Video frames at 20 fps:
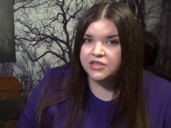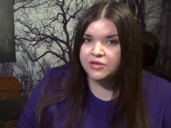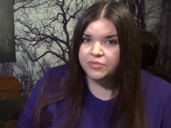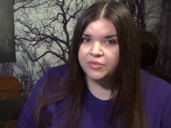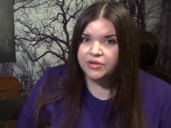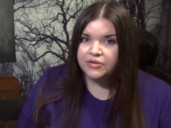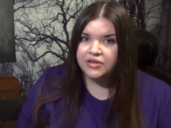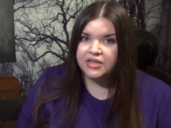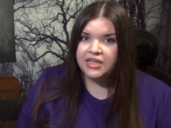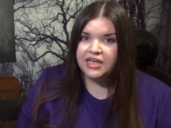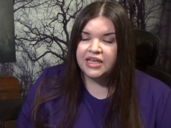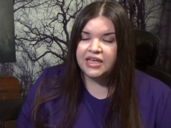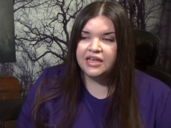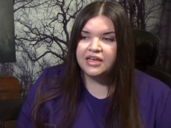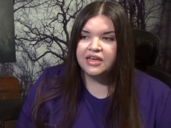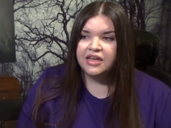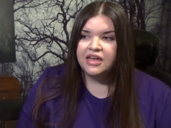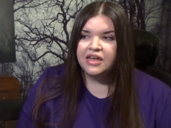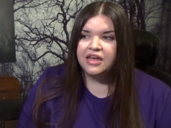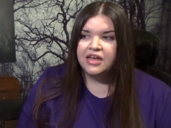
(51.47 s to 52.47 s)

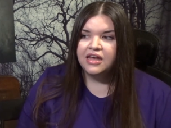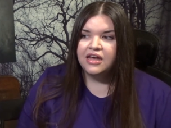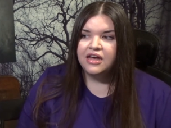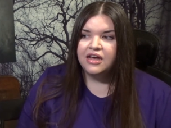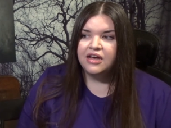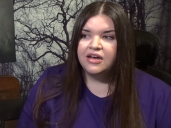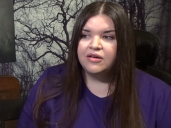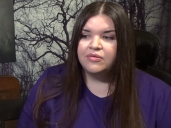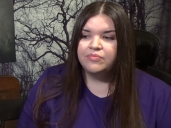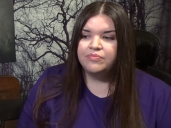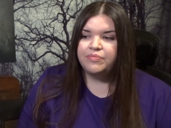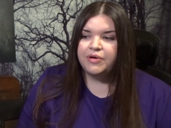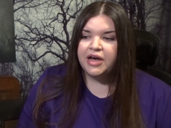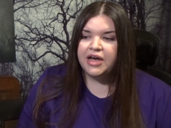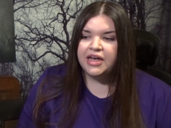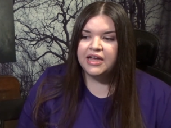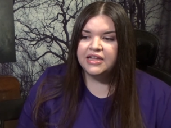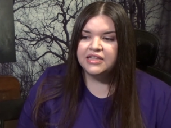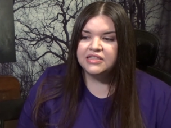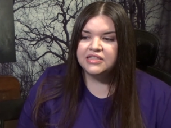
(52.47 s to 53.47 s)
community.
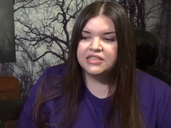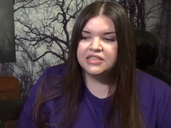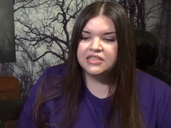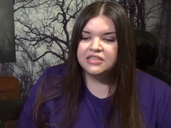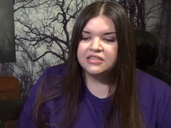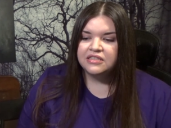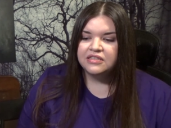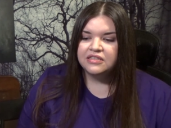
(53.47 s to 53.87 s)
But